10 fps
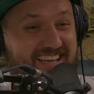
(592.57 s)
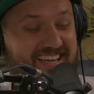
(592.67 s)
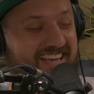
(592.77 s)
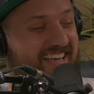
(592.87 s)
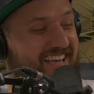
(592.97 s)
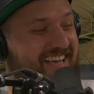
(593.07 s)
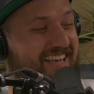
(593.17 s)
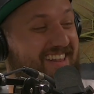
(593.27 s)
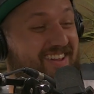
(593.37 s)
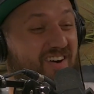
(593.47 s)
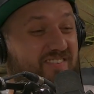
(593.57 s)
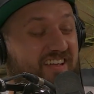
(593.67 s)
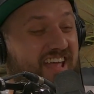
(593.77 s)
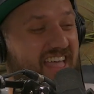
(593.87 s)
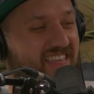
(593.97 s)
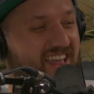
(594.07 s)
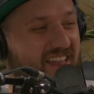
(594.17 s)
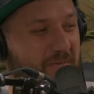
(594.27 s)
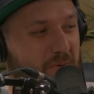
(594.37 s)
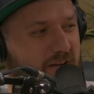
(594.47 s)
he loved it. And then
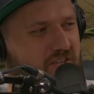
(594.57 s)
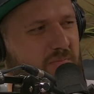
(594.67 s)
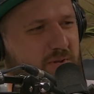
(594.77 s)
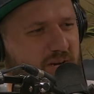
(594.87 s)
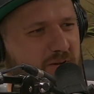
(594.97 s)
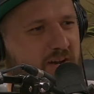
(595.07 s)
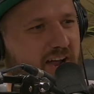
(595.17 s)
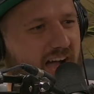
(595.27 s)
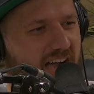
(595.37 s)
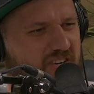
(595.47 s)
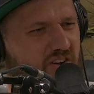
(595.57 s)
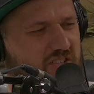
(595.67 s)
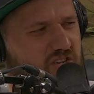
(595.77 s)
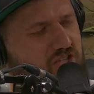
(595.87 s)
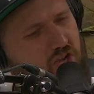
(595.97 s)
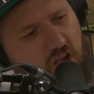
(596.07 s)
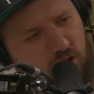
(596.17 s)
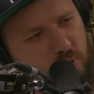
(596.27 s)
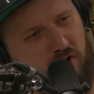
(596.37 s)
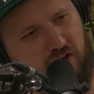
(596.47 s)
like Mike's like, I'm thinking about getting a hot dog stand. He's like, oh, you
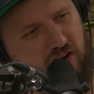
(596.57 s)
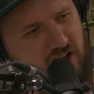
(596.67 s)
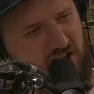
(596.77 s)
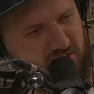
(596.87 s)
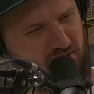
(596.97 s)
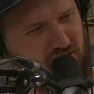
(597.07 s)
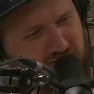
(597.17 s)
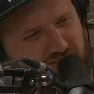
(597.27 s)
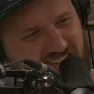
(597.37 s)
don't want to get in a hot dogs.